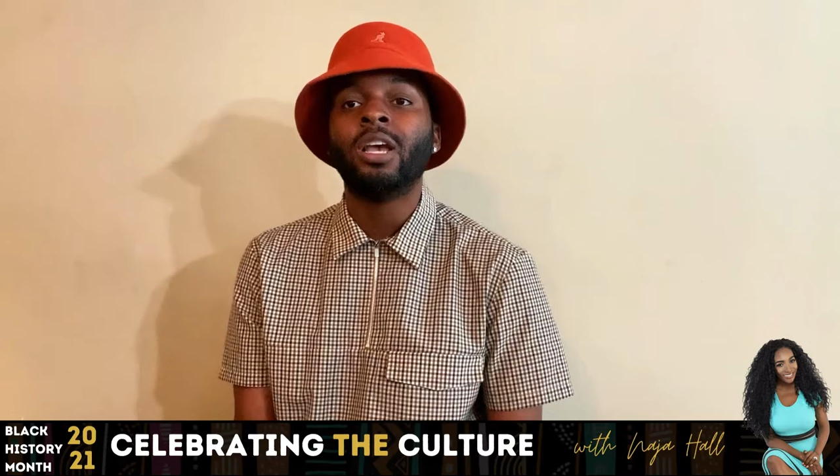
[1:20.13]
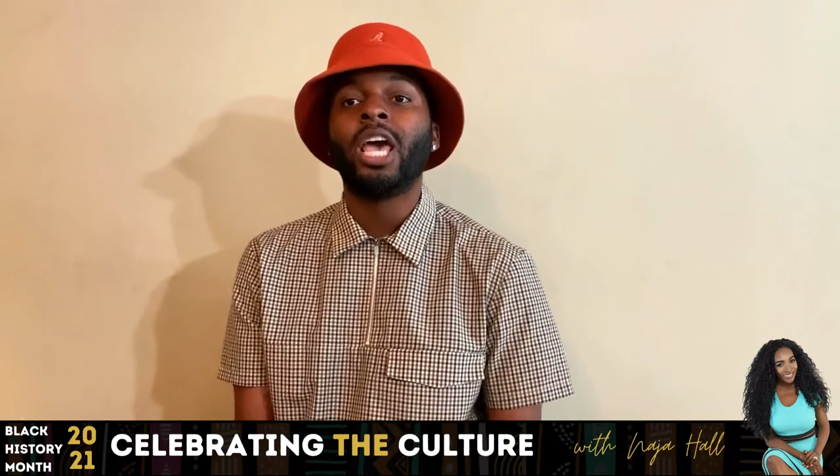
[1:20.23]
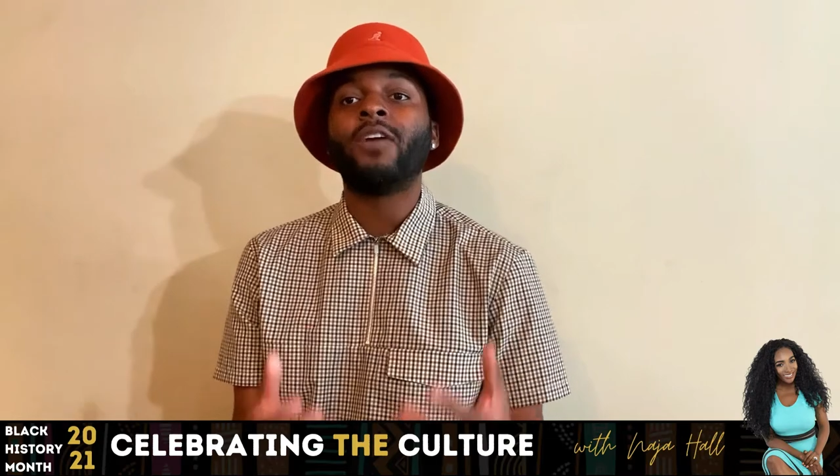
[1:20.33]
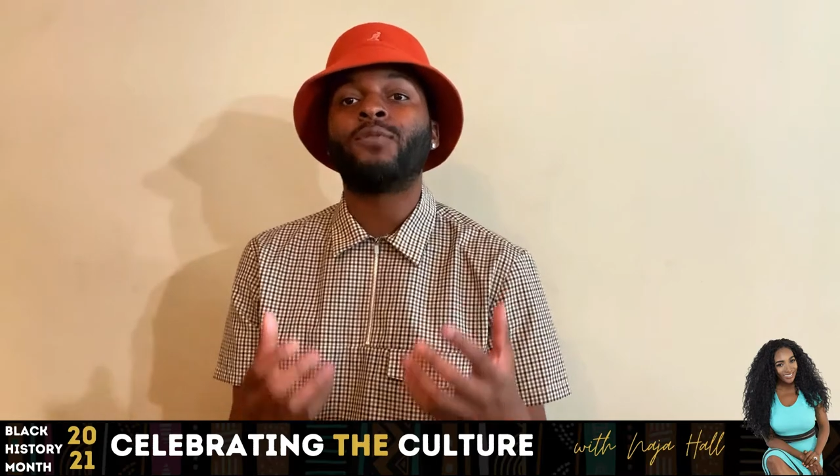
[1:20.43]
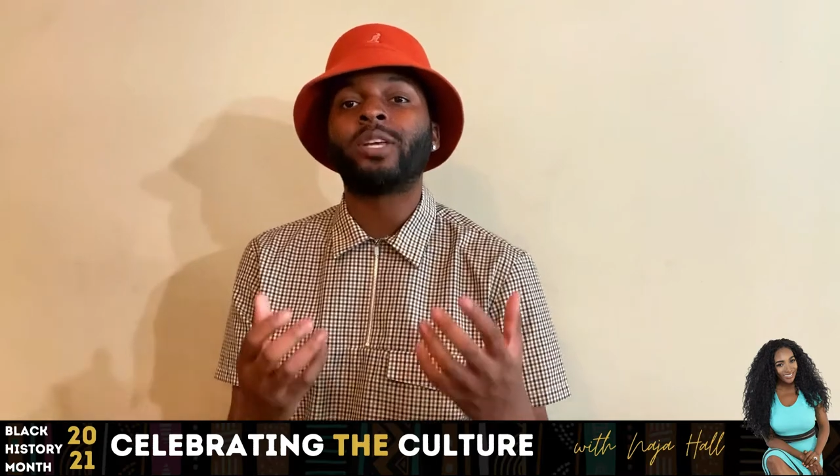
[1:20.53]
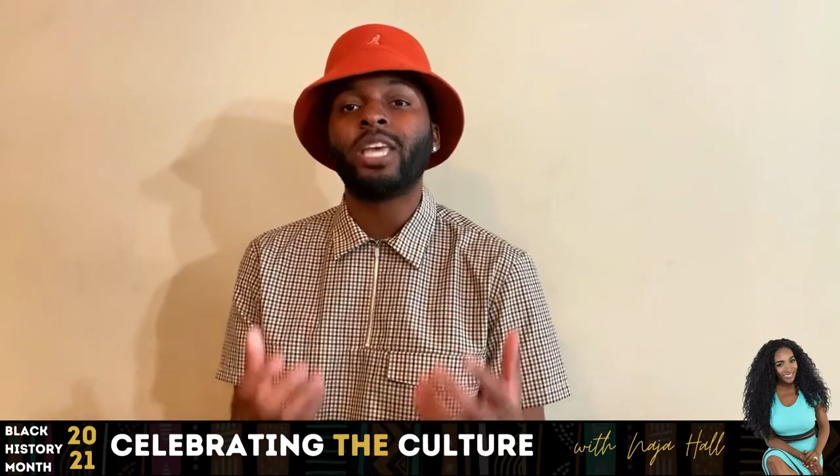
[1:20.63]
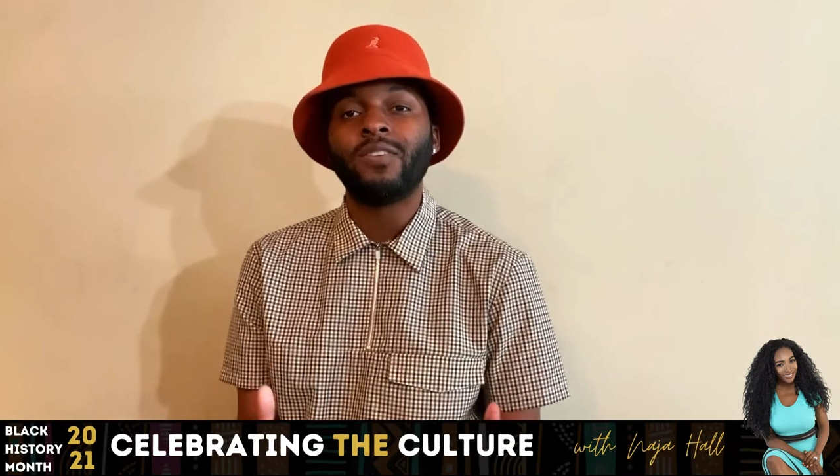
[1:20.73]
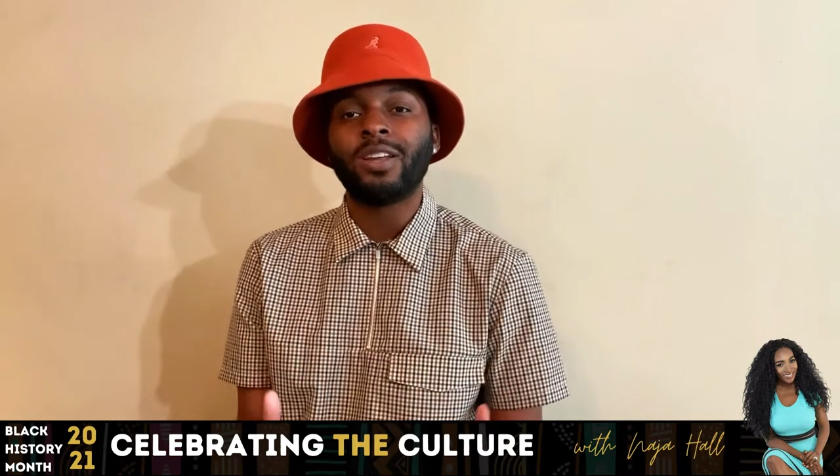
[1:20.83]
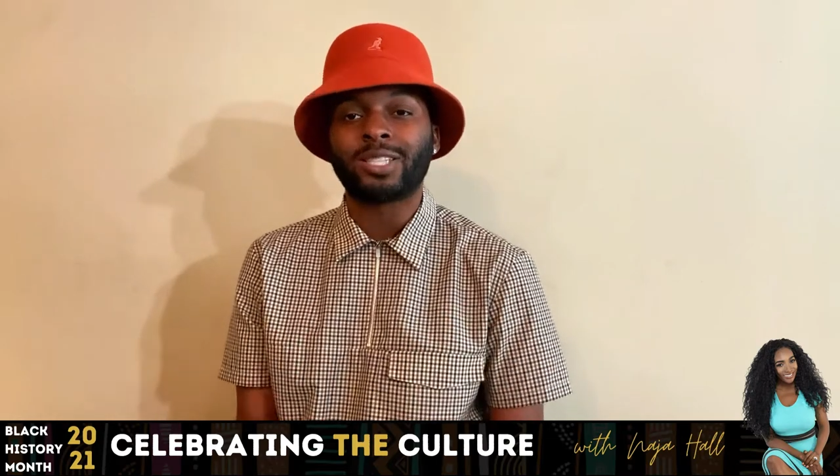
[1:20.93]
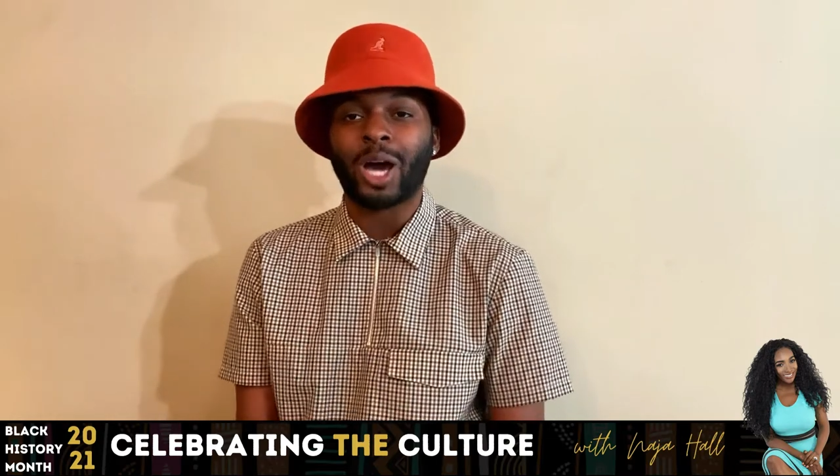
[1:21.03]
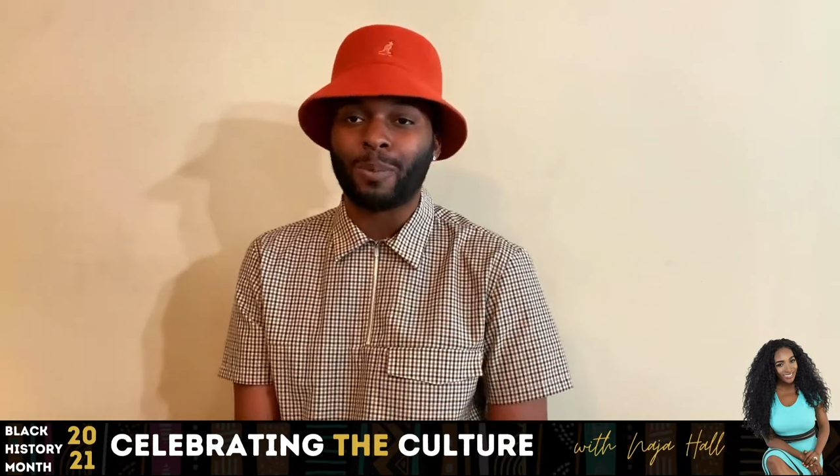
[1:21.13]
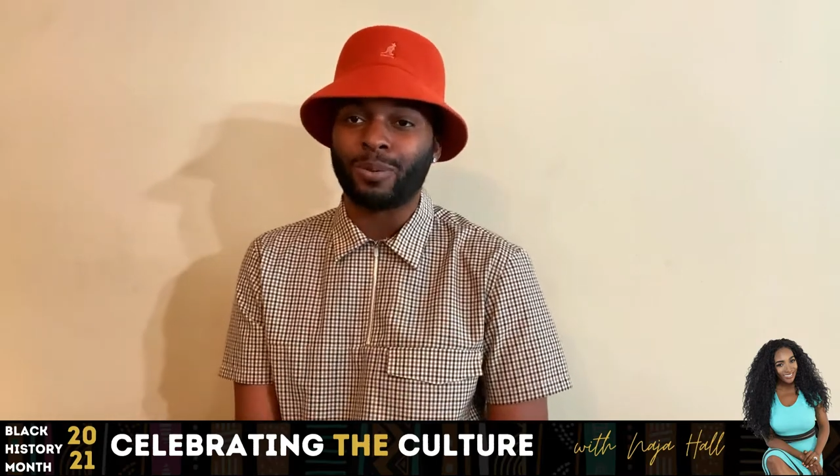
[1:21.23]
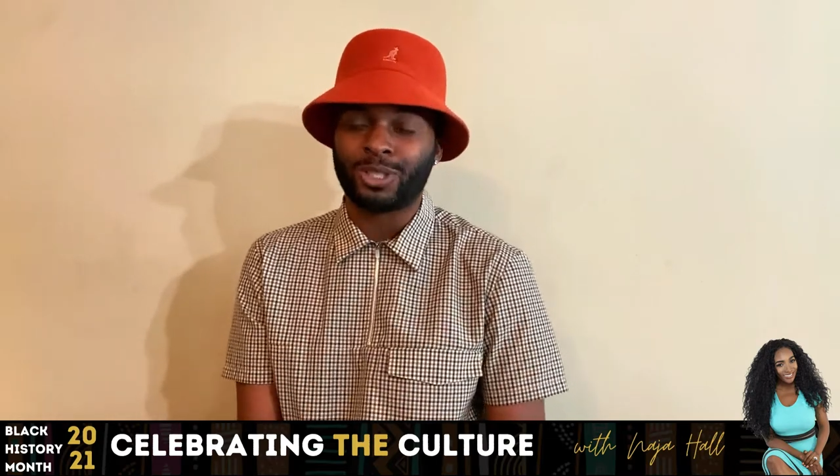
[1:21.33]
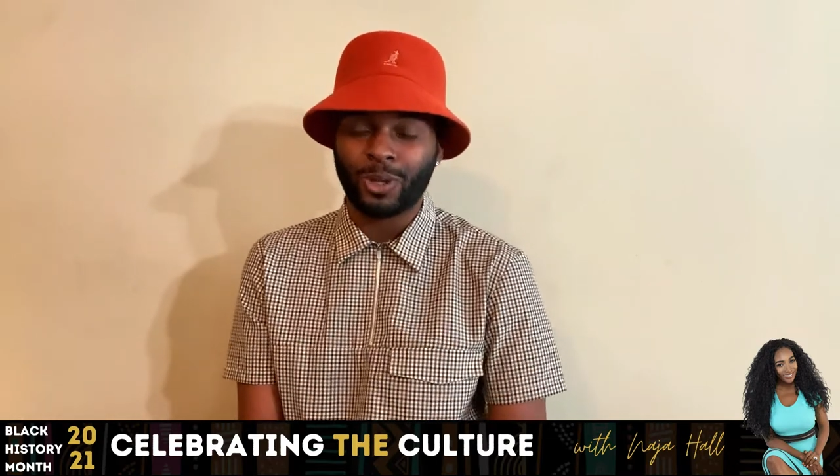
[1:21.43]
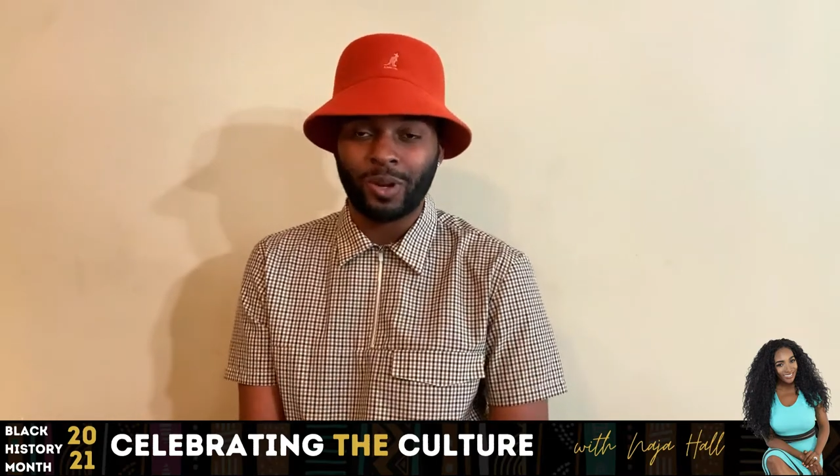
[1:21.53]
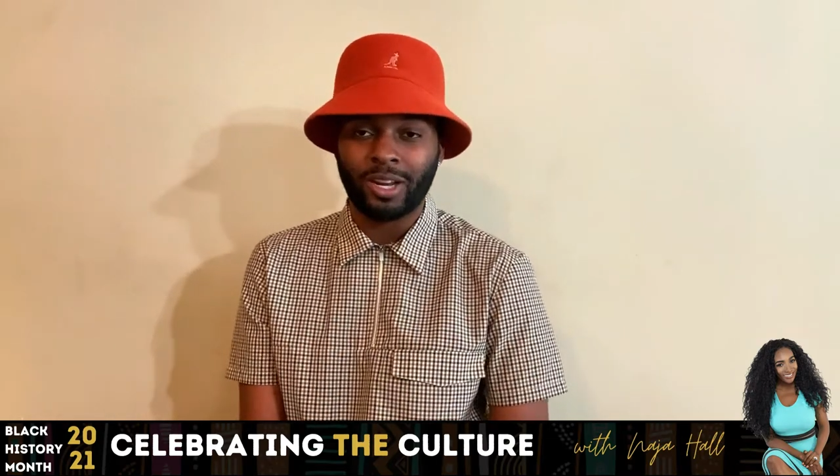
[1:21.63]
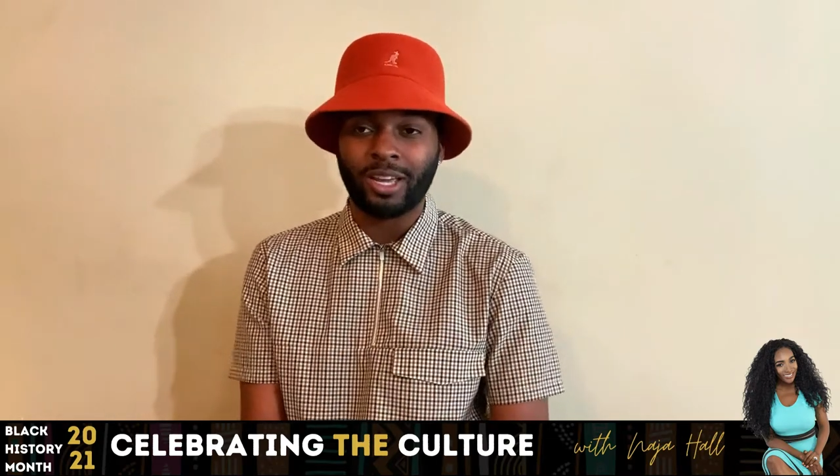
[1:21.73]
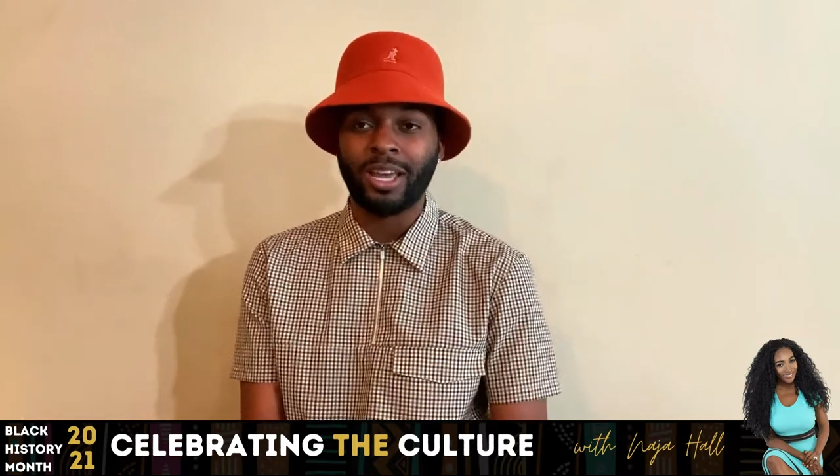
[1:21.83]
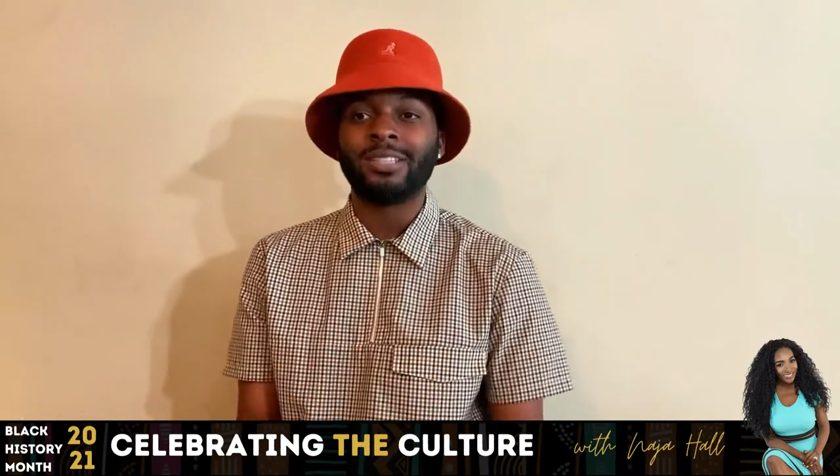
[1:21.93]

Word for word: and for giving us the opportunity